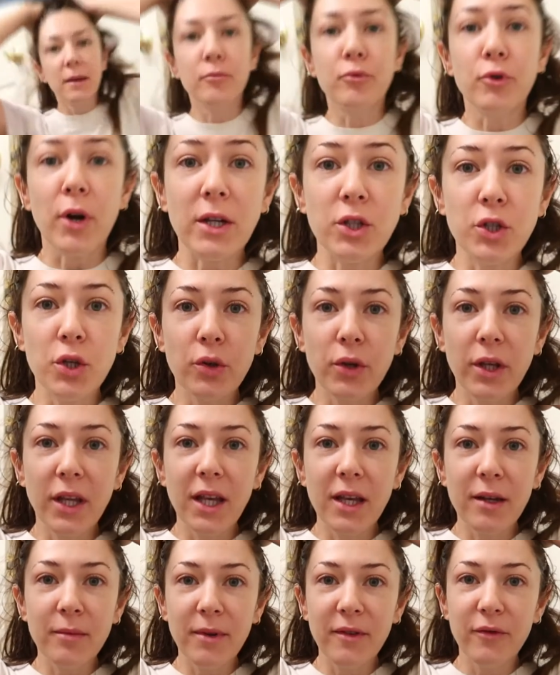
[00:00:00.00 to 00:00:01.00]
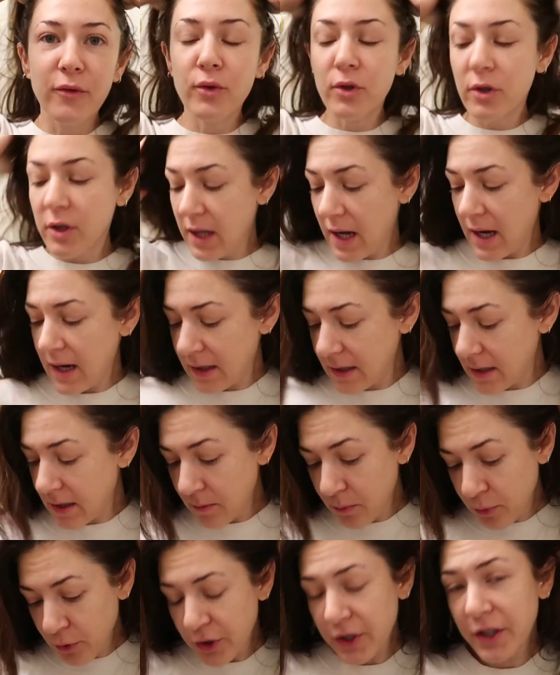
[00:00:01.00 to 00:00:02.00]
brush your hair before that,
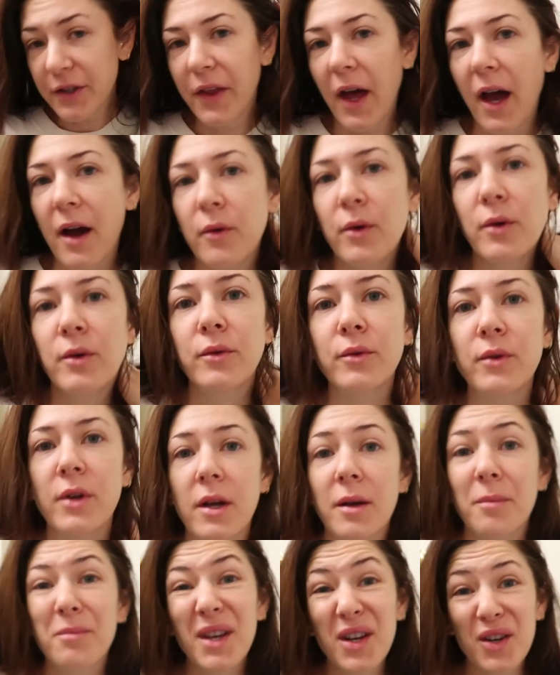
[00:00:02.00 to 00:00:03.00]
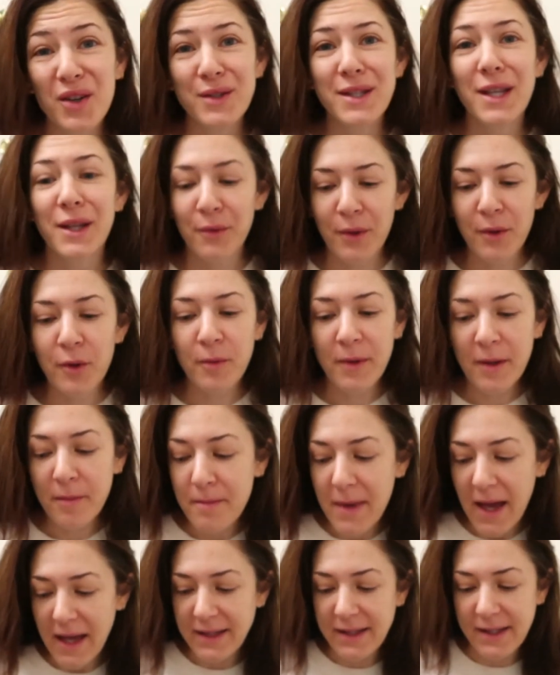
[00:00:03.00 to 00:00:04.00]
put a towel because it will be
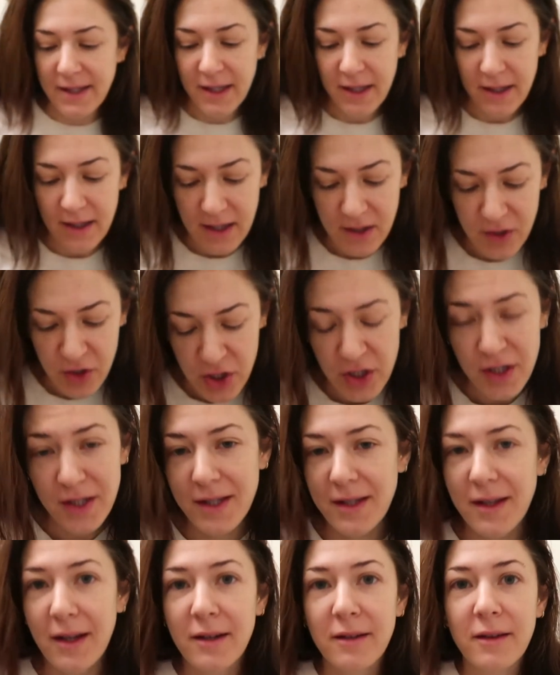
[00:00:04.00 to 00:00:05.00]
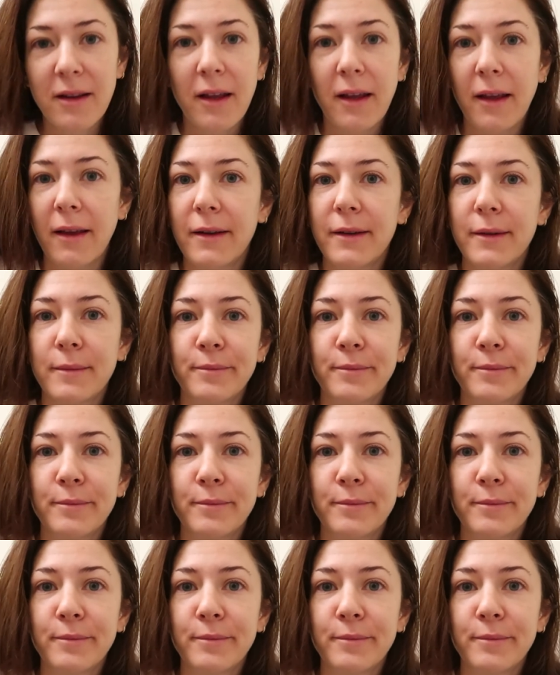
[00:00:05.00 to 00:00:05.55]
messy, and just start like